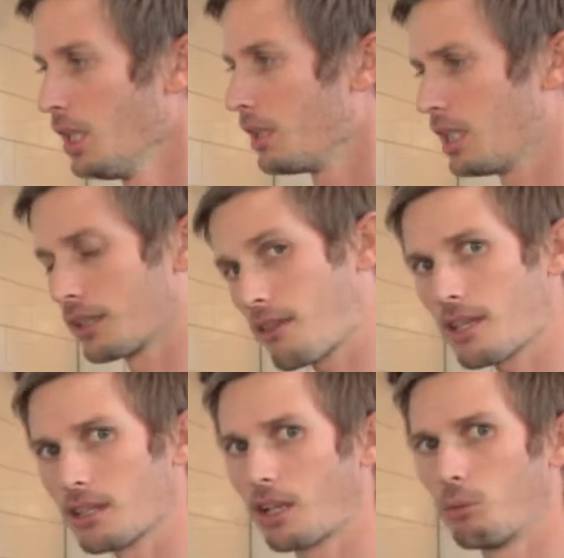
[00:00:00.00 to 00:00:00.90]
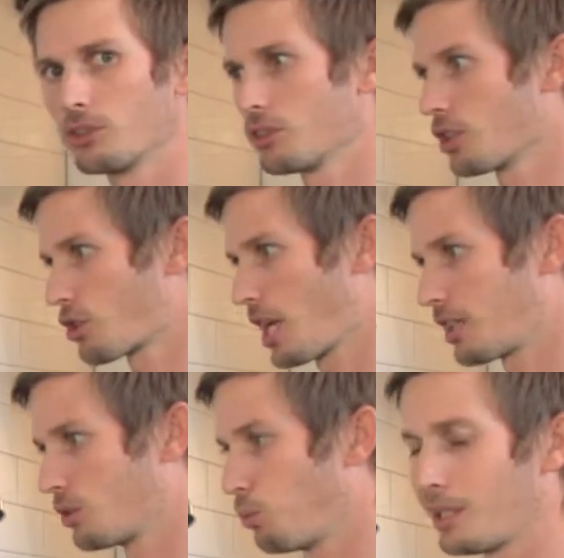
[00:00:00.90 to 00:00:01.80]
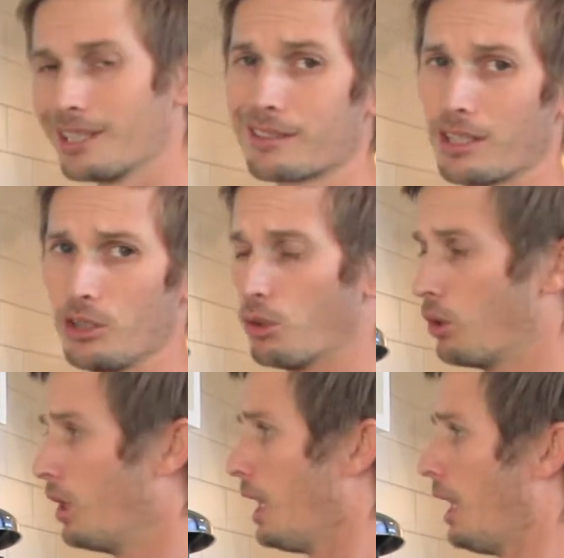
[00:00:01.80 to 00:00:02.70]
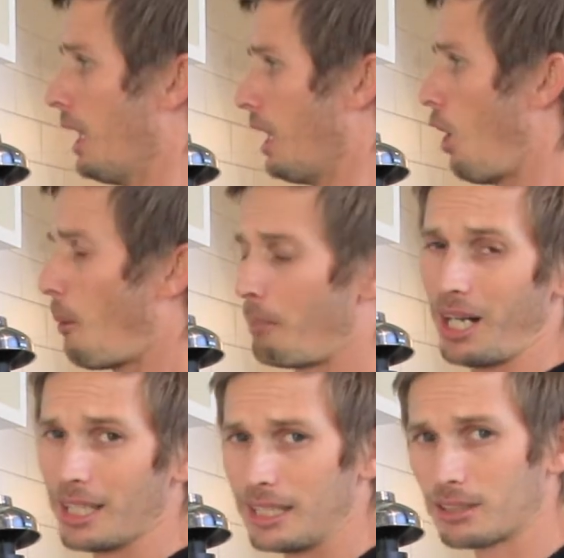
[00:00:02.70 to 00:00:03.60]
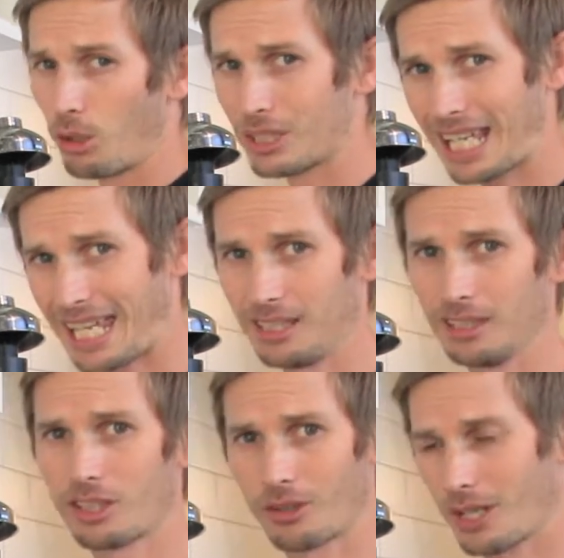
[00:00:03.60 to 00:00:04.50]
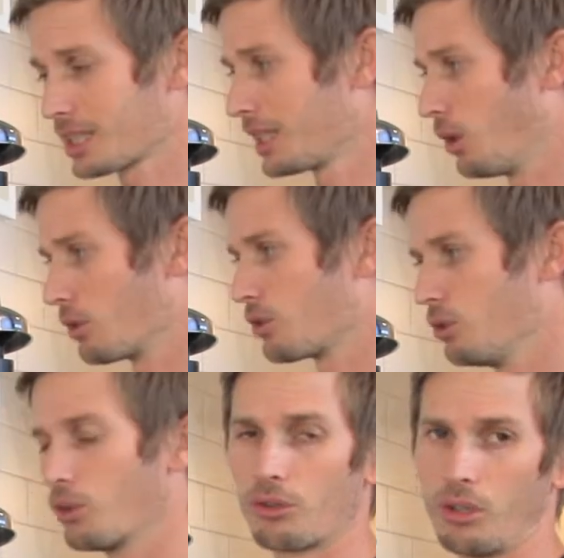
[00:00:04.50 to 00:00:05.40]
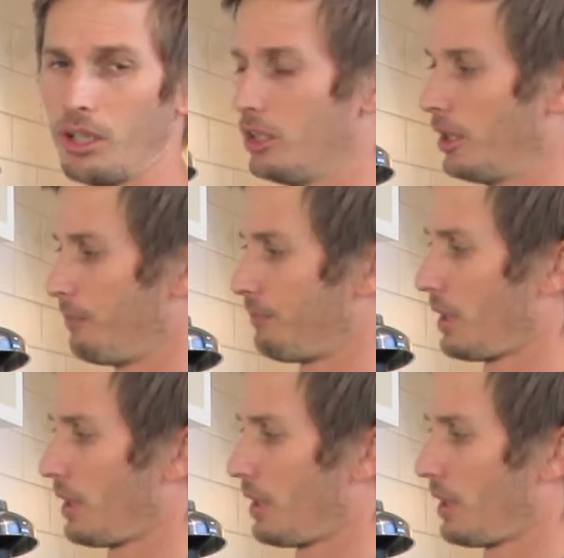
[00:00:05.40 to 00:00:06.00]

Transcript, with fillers: The other thing that I want you to check as well is that your hopper is located correctly onto your grinder.